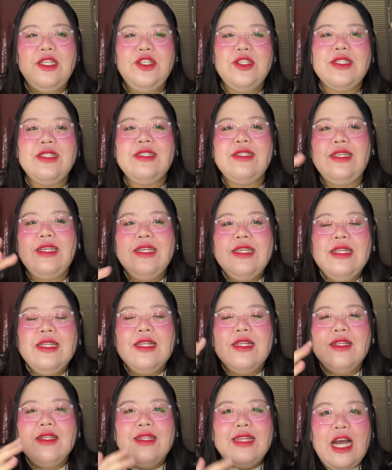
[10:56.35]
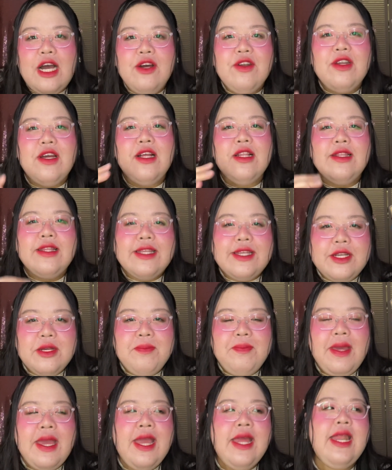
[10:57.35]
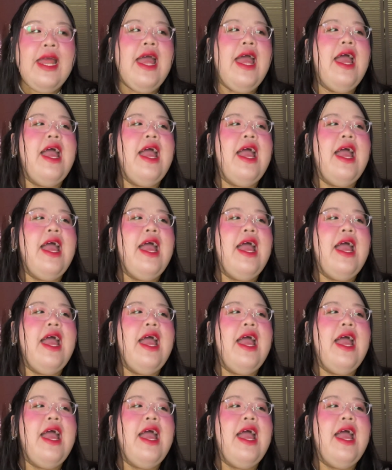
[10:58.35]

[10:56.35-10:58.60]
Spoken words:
just take it down a little bit,